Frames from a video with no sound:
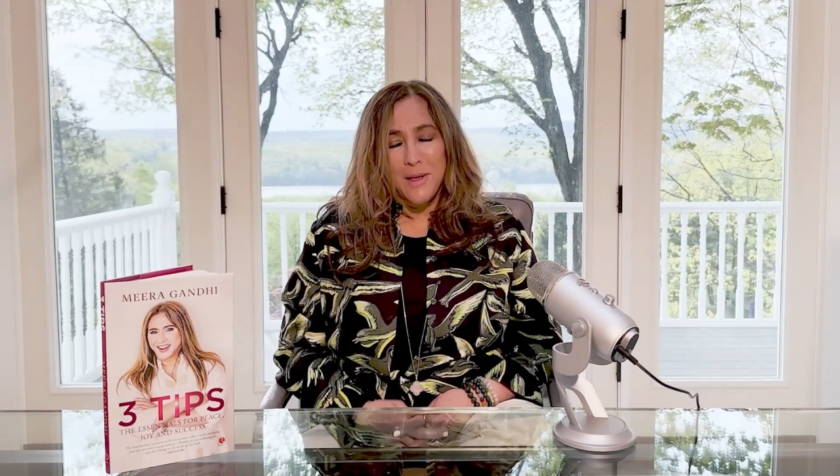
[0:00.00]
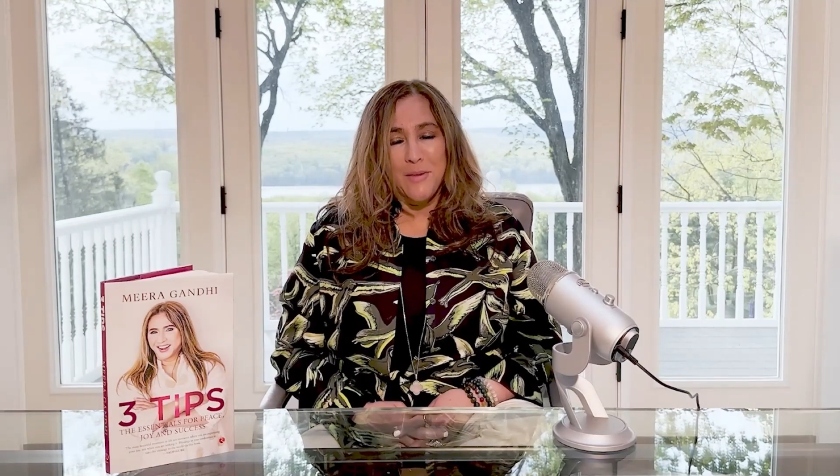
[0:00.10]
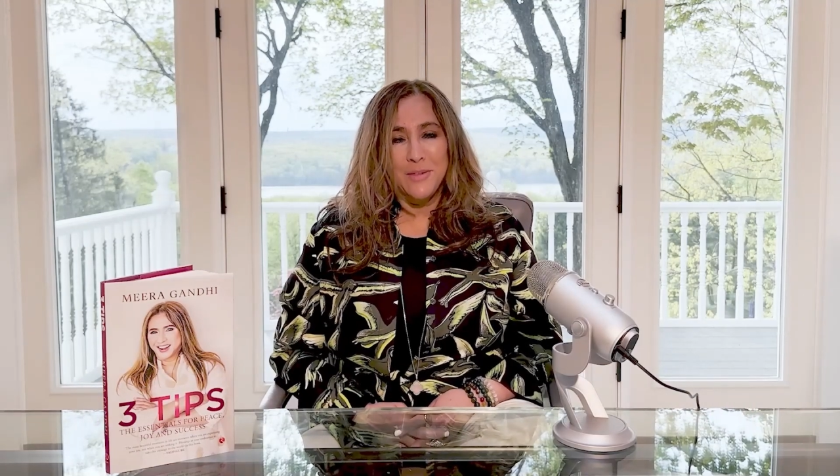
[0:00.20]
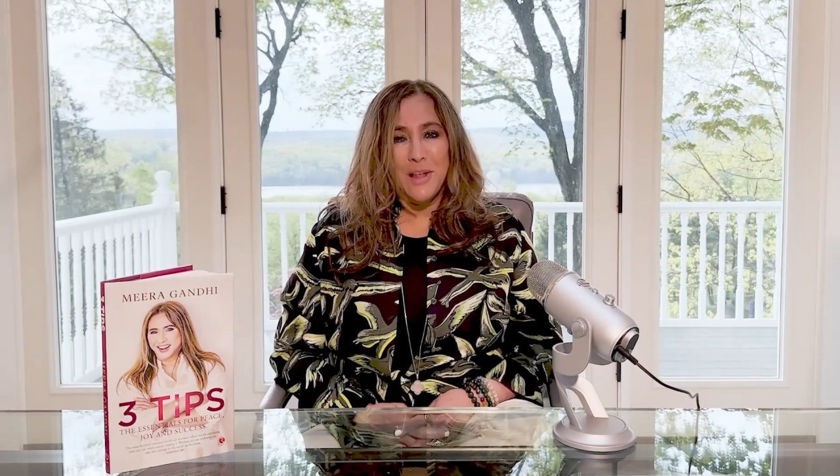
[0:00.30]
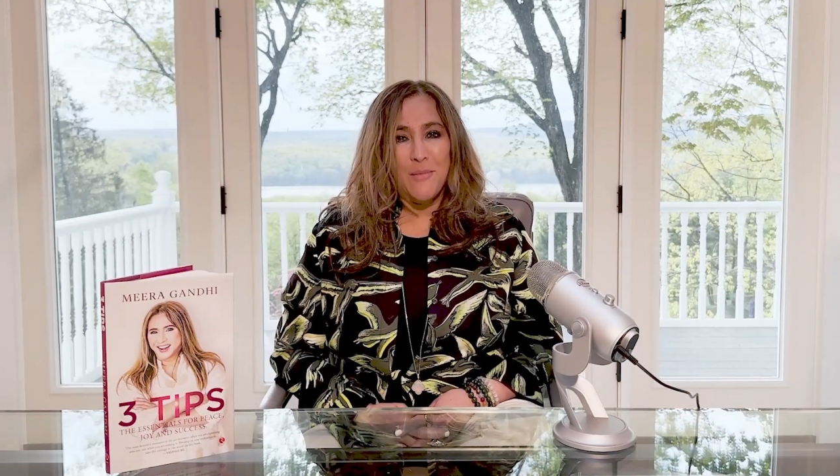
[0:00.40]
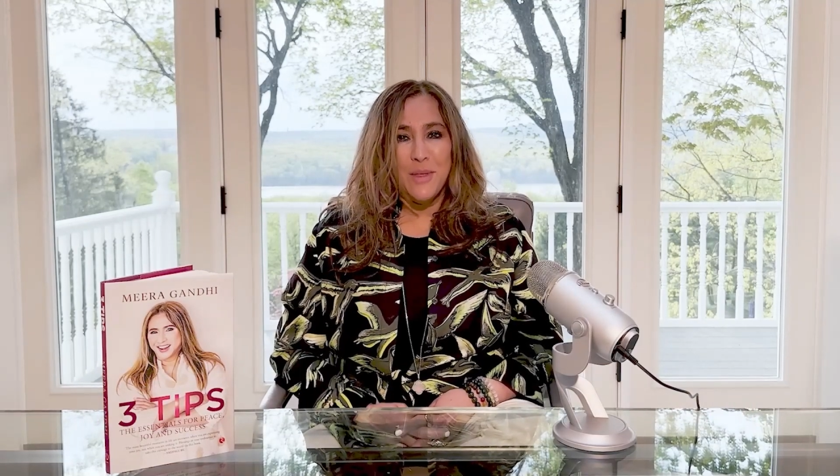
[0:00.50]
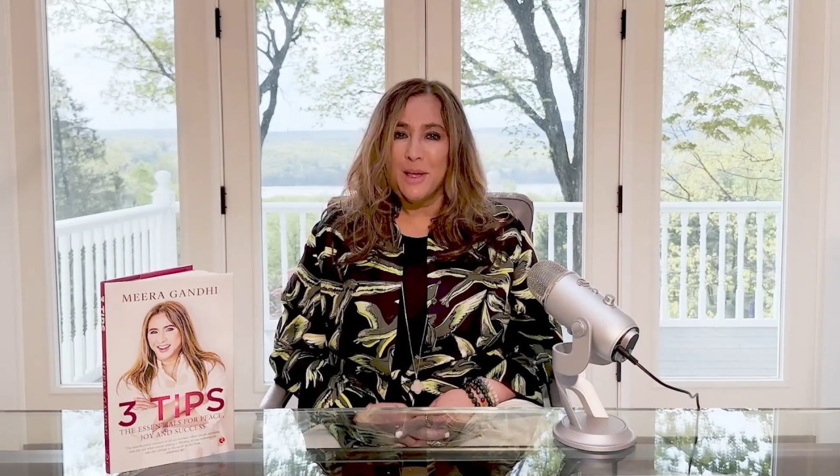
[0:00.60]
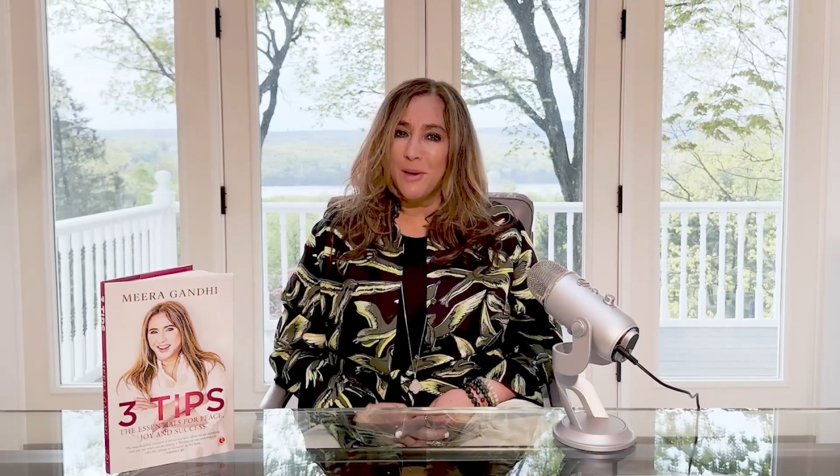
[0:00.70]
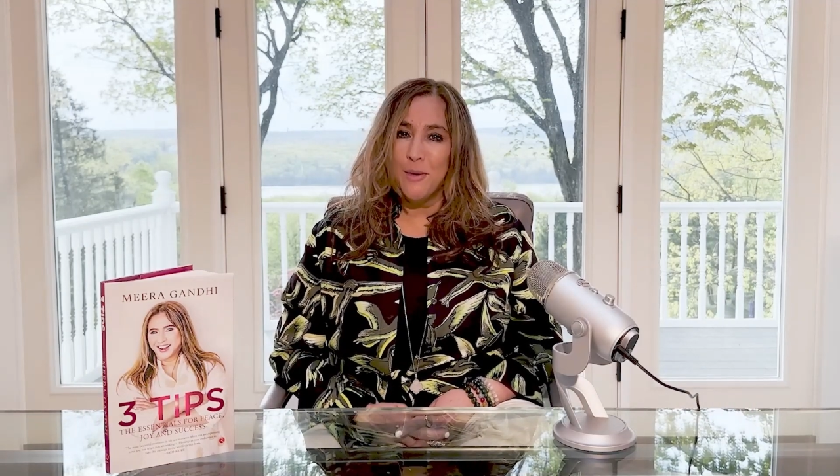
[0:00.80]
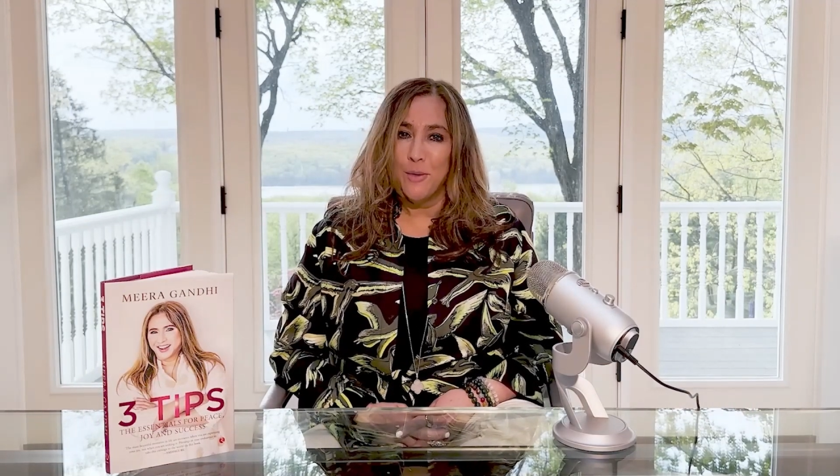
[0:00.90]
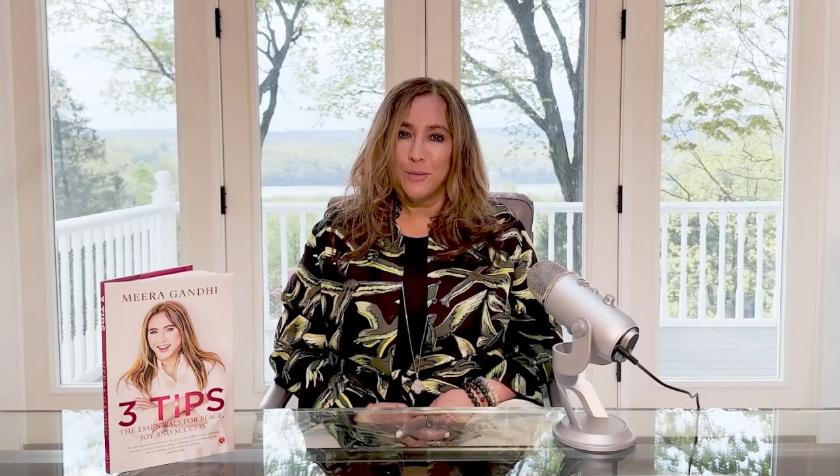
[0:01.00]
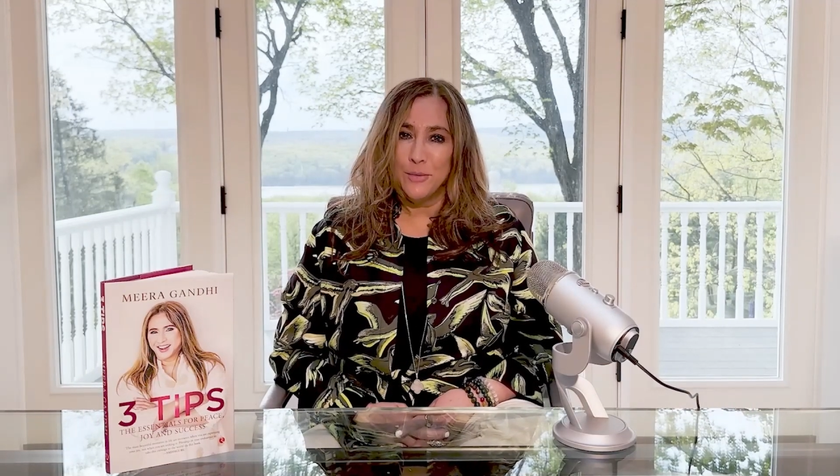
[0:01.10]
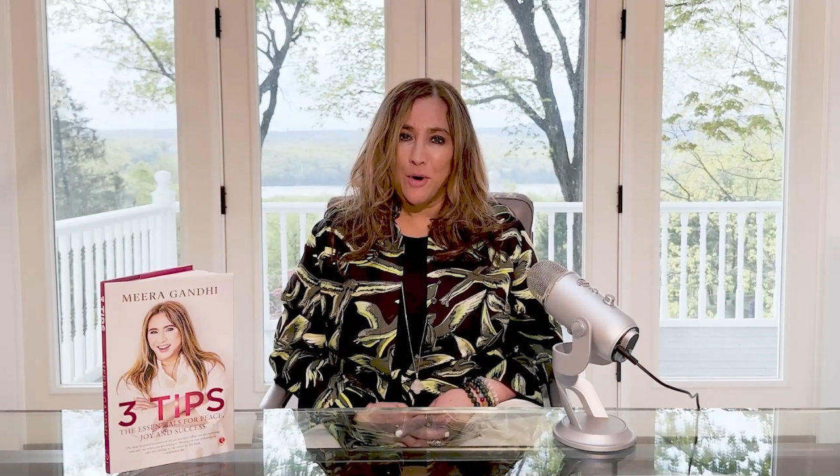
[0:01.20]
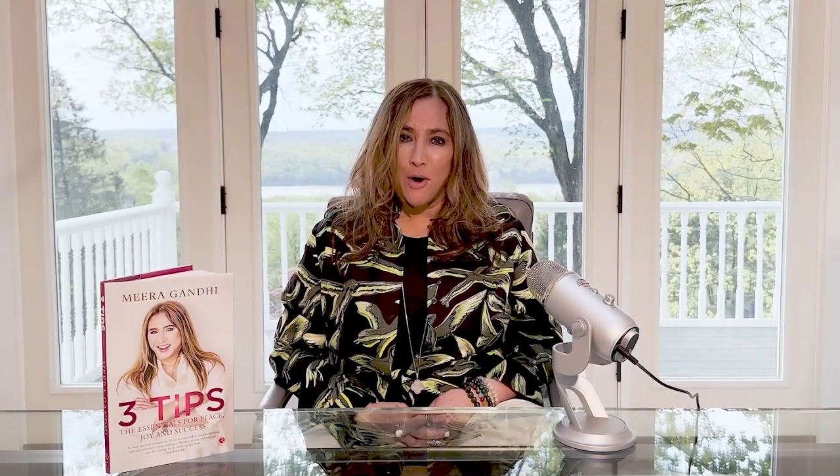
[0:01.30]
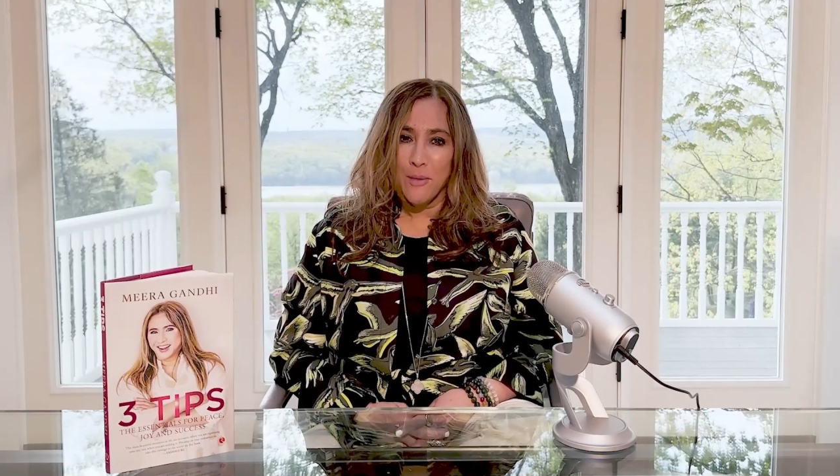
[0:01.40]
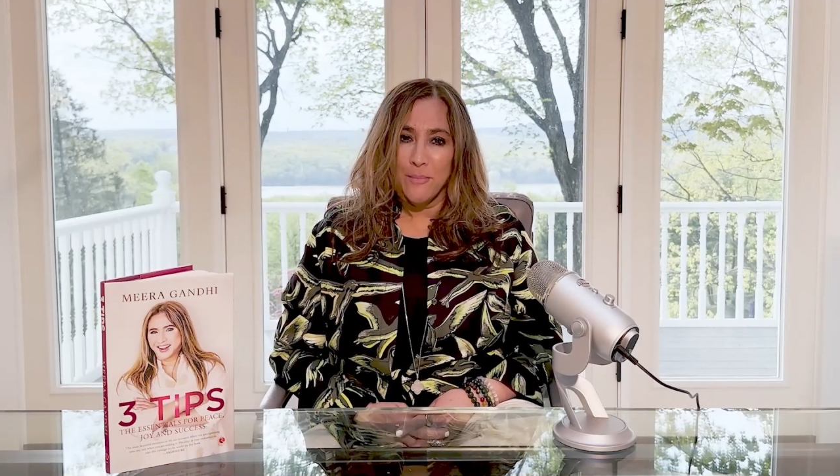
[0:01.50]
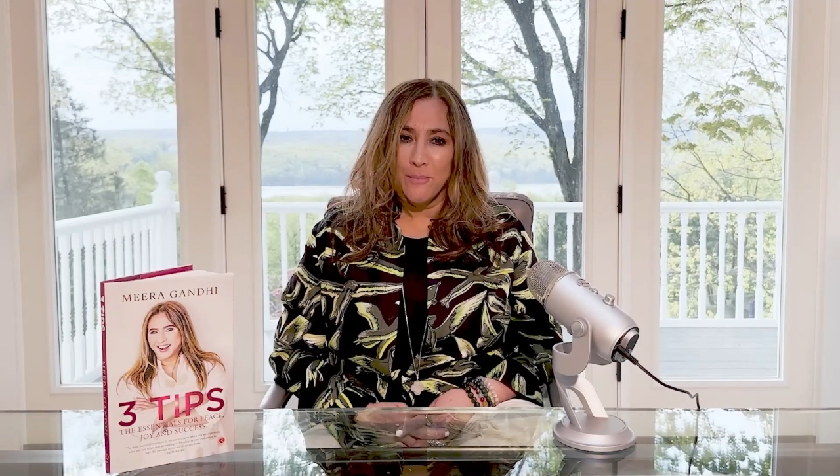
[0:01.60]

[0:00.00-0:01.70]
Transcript: if something goes wrong.